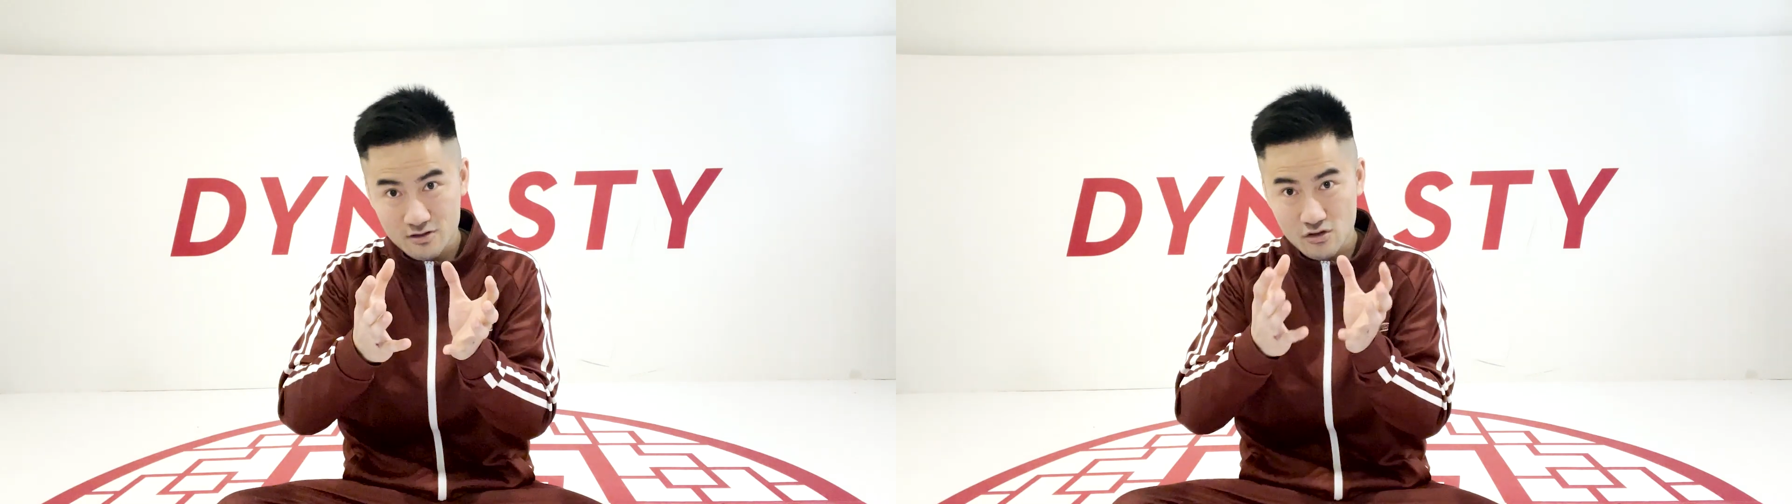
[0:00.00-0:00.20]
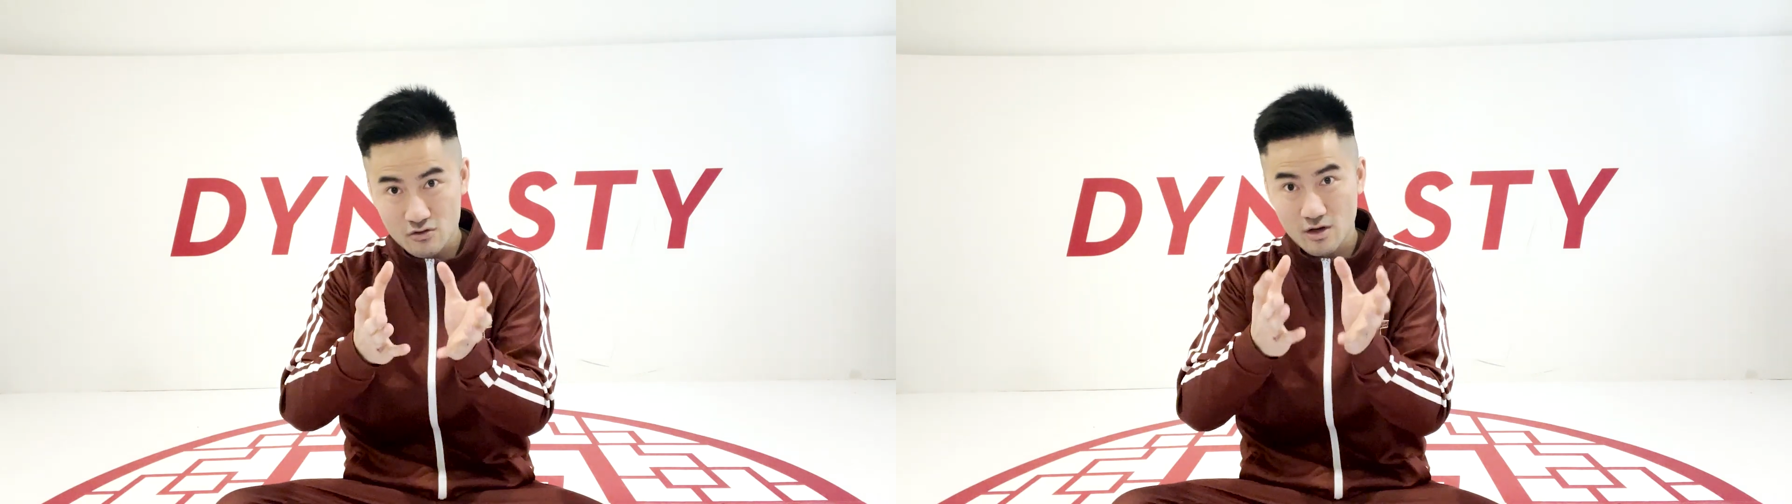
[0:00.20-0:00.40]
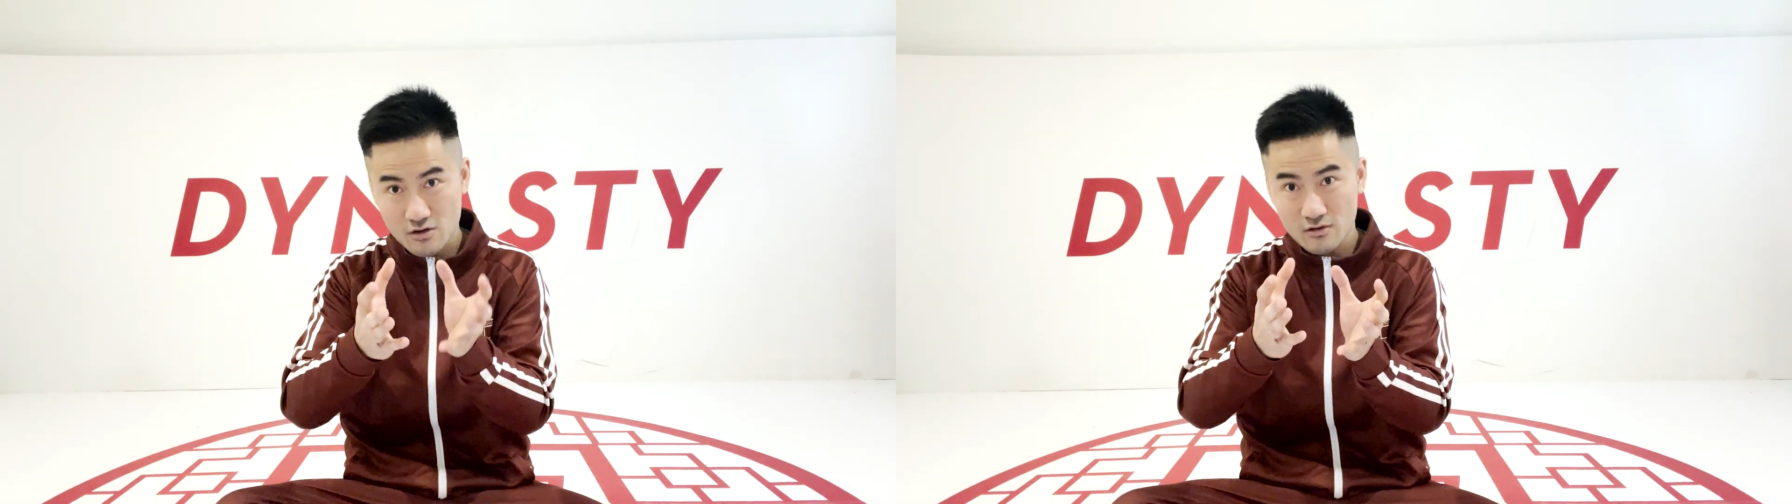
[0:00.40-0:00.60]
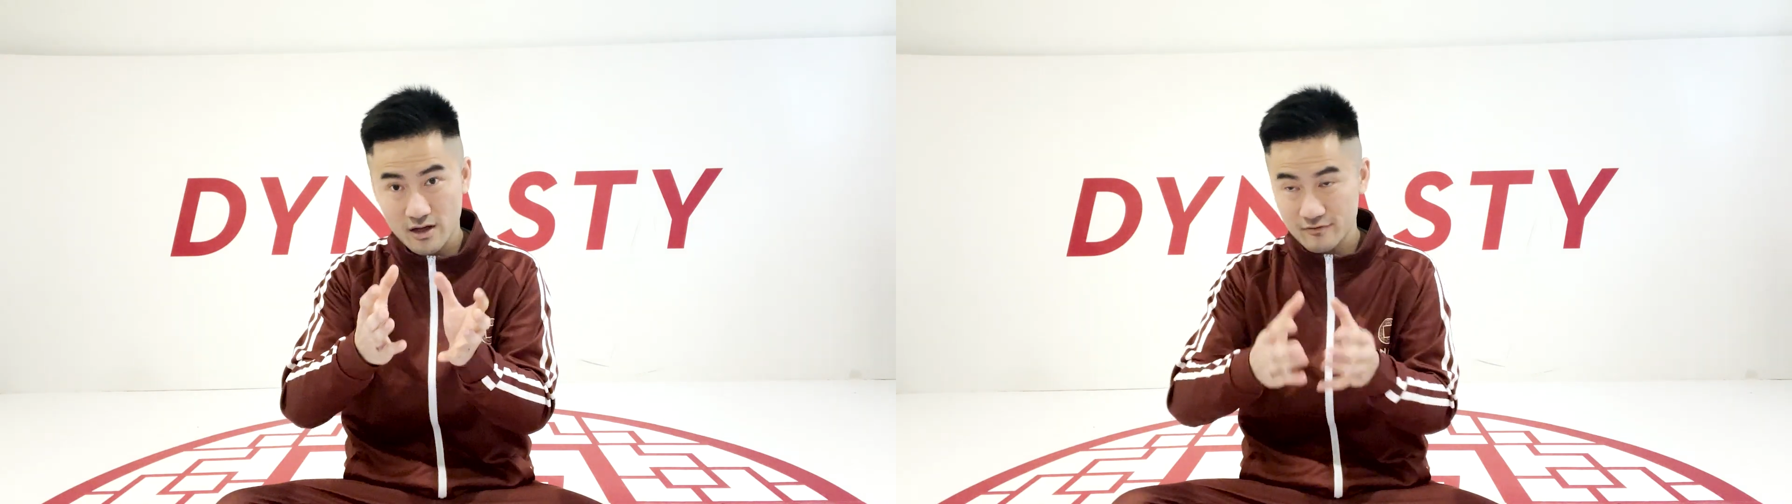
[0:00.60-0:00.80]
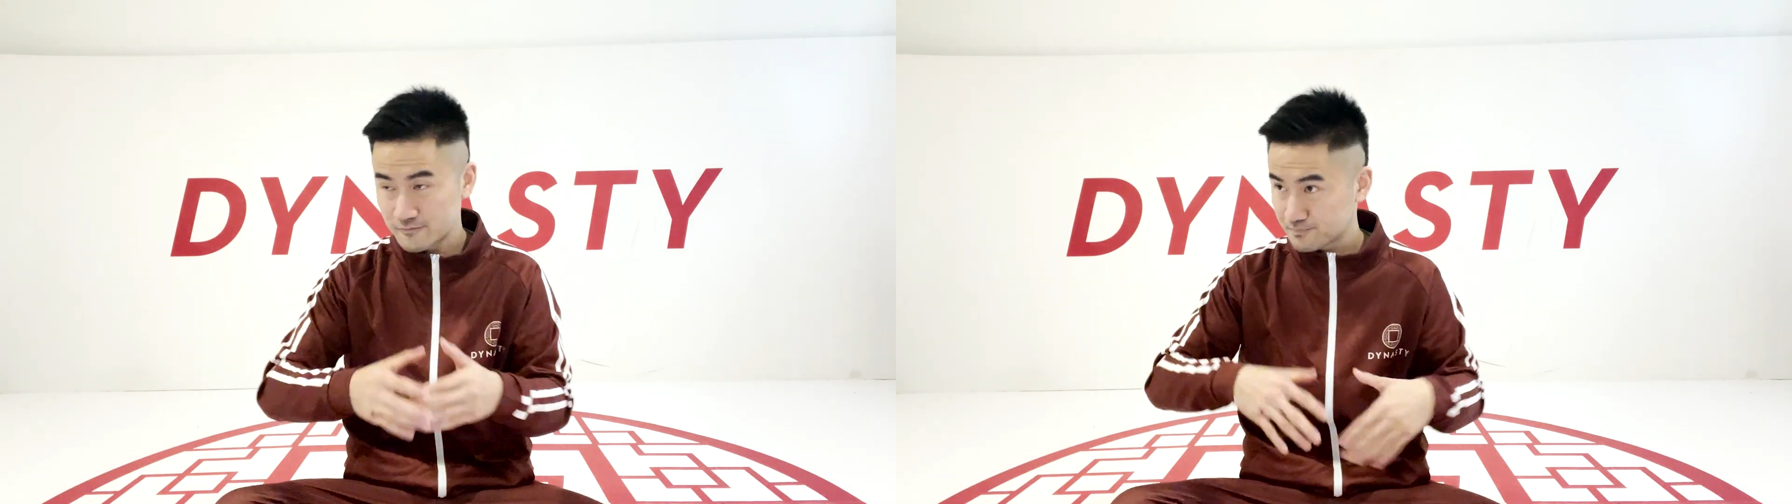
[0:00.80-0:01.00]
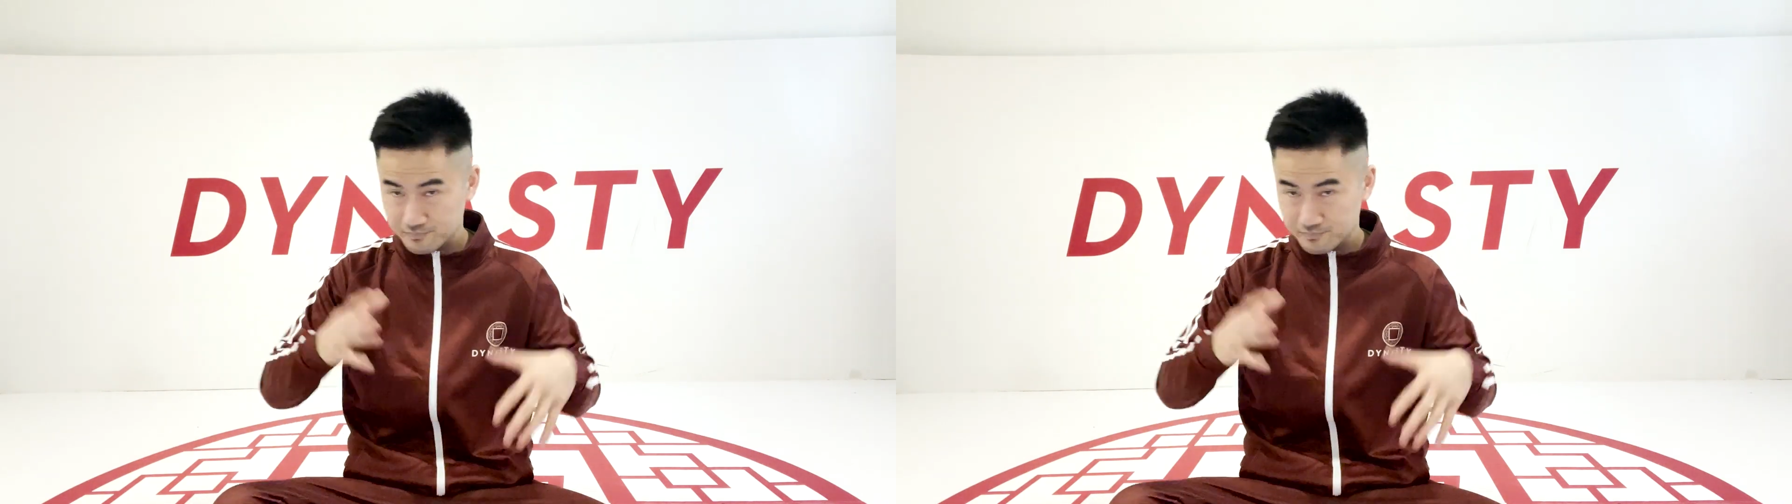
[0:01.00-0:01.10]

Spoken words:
to you in your life.